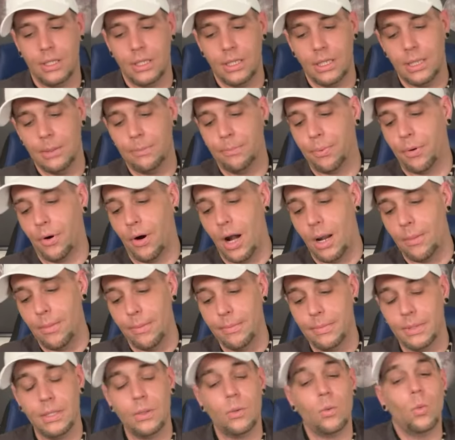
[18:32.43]
it
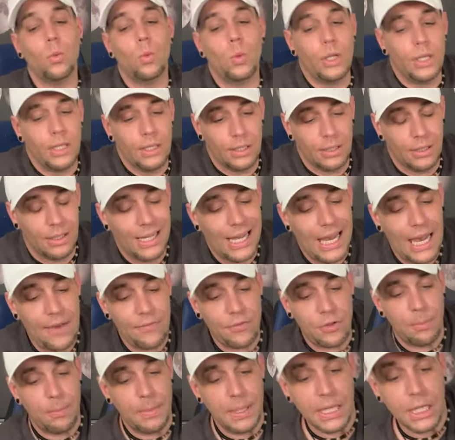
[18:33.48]
probably will
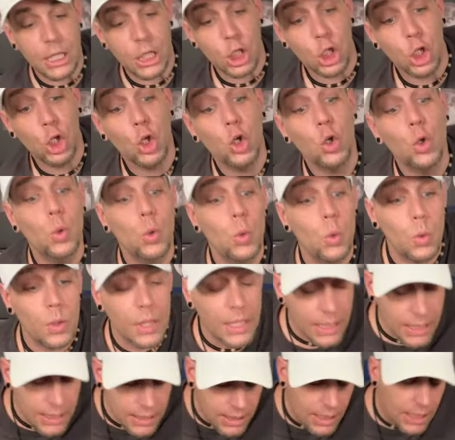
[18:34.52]
have to be you
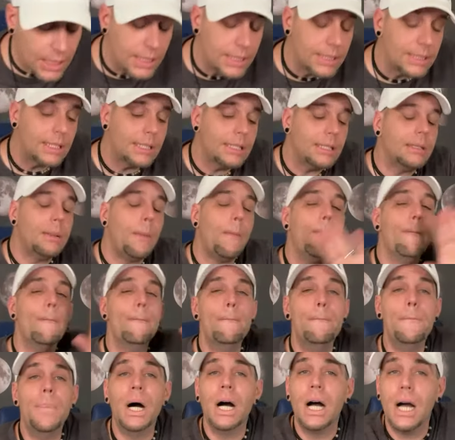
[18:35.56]
that does it,
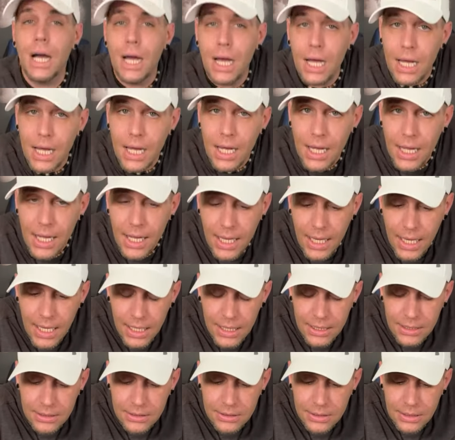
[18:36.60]

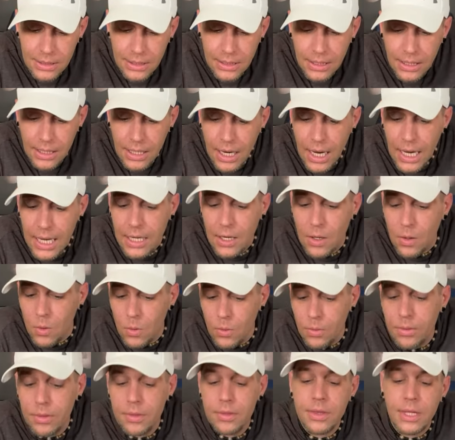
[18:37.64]
but I
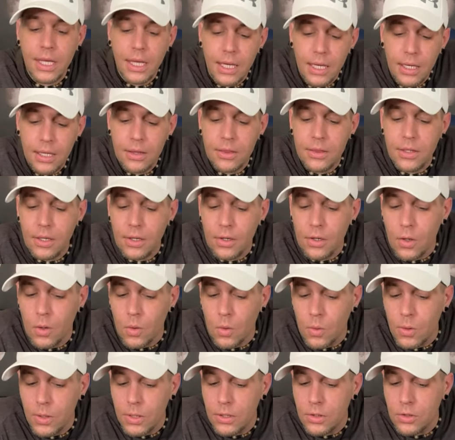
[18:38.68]
don't think they're
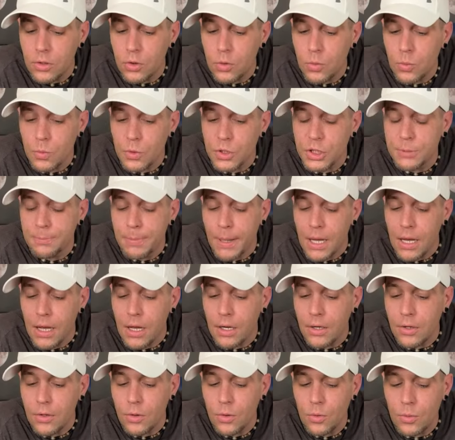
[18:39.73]
going to
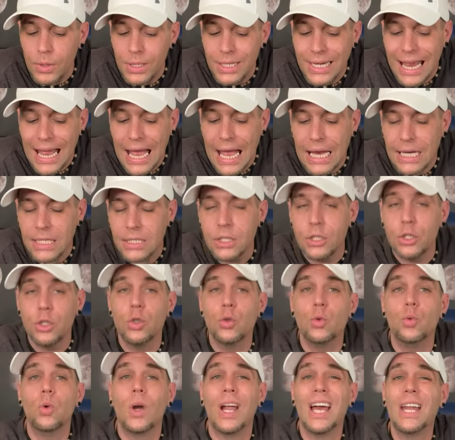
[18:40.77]
respond or react to
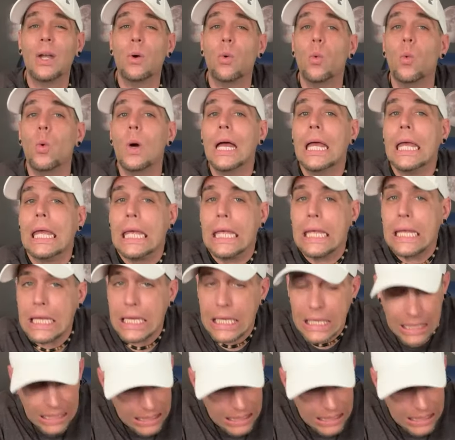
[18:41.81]
you right away.